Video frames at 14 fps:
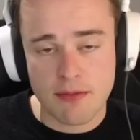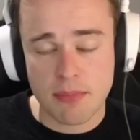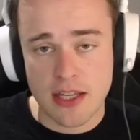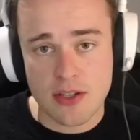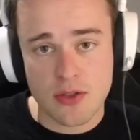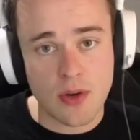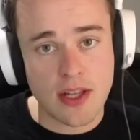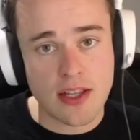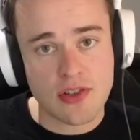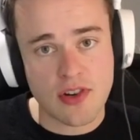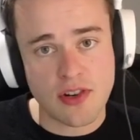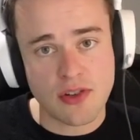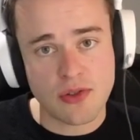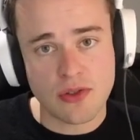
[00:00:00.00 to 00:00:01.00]
be it Twilight
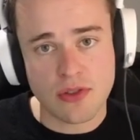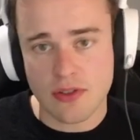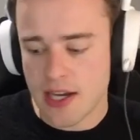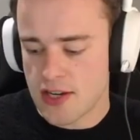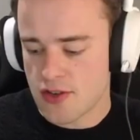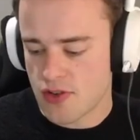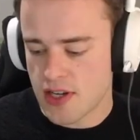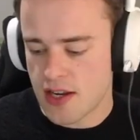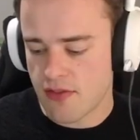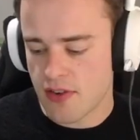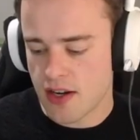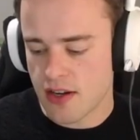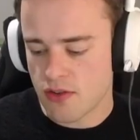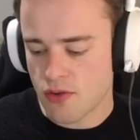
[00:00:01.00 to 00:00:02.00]
Struggle or Android
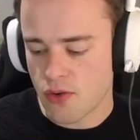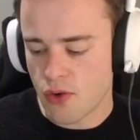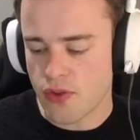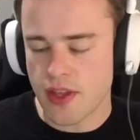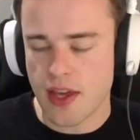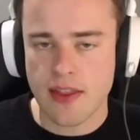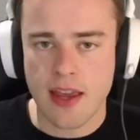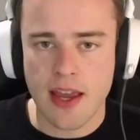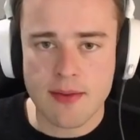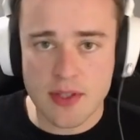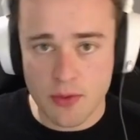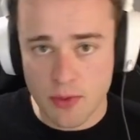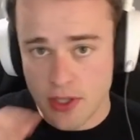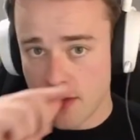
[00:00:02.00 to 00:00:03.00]
Netrunner or all the other games
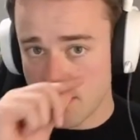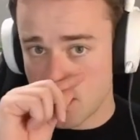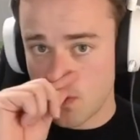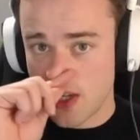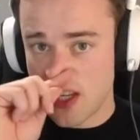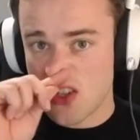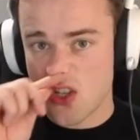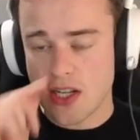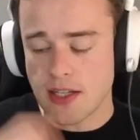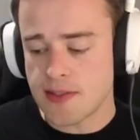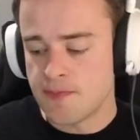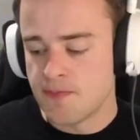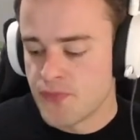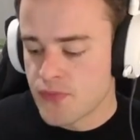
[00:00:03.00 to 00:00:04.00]
that we love at the Winning
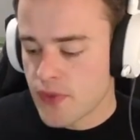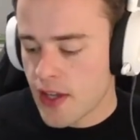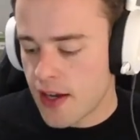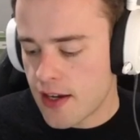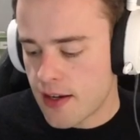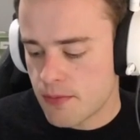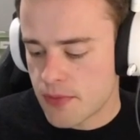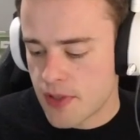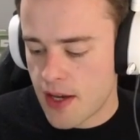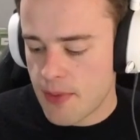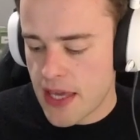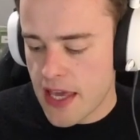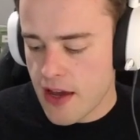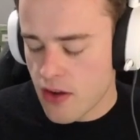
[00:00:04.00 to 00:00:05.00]
Agenda,
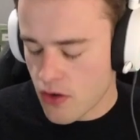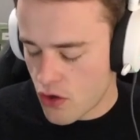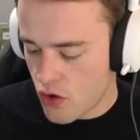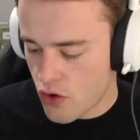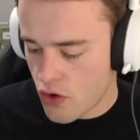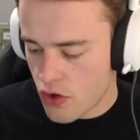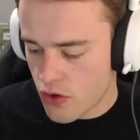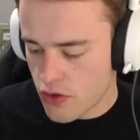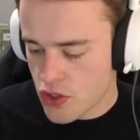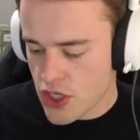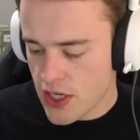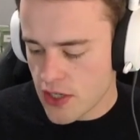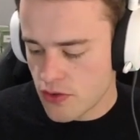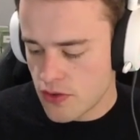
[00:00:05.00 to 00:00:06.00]
coming out on the
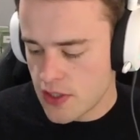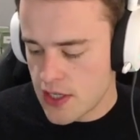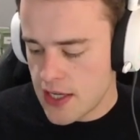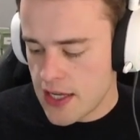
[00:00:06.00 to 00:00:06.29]
channel.